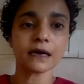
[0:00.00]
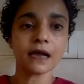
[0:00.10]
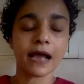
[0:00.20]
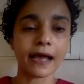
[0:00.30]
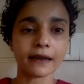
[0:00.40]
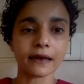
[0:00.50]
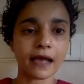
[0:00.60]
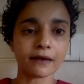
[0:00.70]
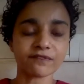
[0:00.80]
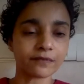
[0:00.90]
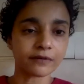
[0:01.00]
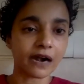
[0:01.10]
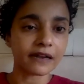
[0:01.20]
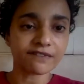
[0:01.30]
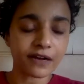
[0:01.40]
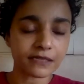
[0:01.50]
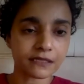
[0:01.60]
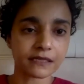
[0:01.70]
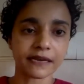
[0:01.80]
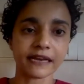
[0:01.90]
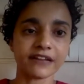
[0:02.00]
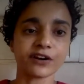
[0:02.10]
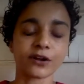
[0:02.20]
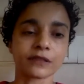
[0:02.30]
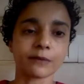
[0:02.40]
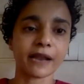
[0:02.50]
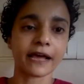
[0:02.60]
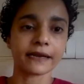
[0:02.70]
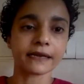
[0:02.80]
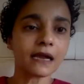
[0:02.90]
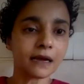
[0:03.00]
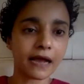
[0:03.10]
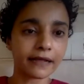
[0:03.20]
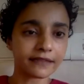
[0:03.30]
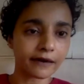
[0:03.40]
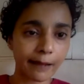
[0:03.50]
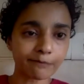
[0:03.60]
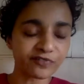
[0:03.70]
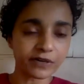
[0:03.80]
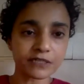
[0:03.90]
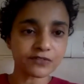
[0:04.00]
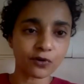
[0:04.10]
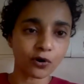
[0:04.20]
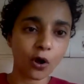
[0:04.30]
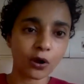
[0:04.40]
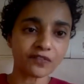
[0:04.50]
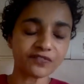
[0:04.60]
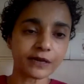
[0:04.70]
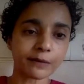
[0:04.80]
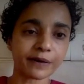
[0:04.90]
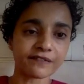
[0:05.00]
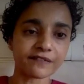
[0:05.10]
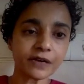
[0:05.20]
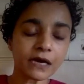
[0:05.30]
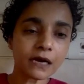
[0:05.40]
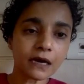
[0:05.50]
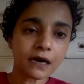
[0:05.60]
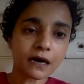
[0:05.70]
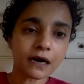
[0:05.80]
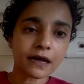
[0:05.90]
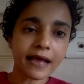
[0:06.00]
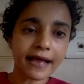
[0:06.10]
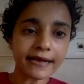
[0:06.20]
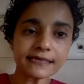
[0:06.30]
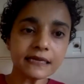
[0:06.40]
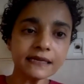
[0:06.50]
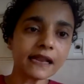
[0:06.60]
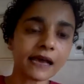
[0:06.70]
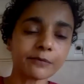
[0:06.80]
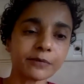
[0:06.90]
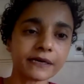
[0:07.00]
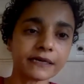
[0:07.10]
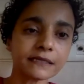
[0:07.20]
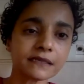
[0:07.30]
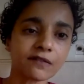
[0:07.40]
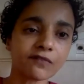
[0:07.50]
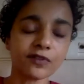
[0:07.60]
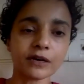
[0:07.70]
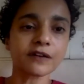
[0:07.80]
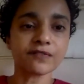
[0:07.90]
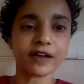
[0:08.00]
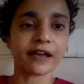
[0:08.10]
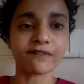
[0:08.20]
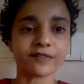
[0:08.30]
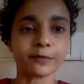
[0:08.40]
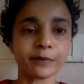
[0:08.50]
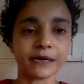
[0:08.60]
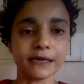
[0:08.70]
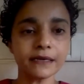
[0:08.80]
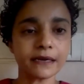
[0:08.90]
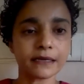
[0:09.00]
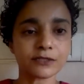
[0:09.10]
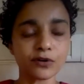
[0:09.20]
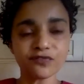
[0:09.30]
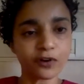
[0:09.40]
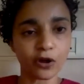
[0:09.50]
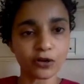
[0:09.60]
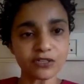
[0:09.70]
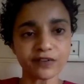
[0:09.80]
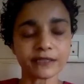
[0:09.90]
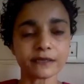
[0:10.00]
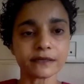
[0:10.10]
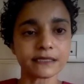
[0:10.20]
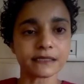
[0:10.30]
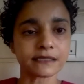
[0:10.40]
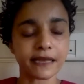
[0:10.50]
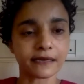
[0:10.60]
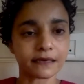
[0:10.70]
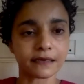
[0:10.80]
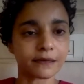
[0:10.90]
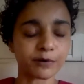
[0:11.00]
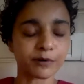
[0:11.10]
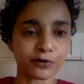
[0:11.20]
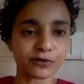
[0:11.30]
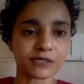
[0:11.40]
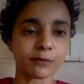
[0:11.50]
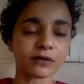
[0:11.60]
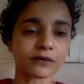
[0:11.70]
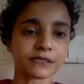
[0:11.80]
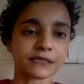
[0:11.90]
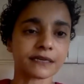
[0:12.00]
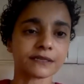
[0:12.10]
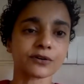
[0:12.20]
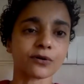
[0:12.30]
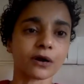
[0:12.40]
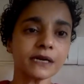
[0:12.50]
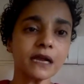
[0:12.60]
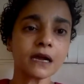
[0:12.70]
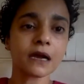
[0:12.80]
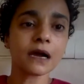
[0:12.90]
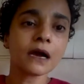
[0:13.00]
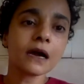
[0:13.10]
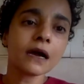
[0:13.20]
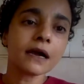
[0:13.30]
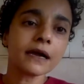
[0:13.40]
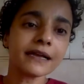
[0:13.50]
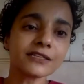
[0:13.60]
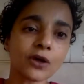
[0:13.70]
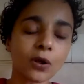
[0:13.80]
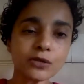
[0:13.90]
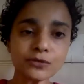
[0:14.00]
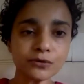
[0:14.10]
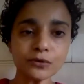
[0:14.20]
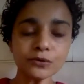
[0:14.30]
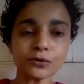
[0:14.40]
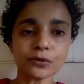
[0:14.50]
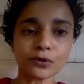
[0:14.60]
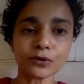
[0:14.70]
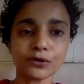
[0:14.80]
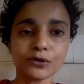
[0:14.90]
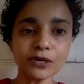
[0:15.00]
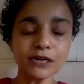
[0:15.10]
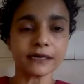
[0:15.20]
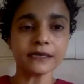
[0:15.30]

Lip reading: and running faster than anyone on the planet. and the ramp works for all of the above. Excellent libraries work for everybody. It's good for lots of other reasons, like it promotes democracy and so on. It's also good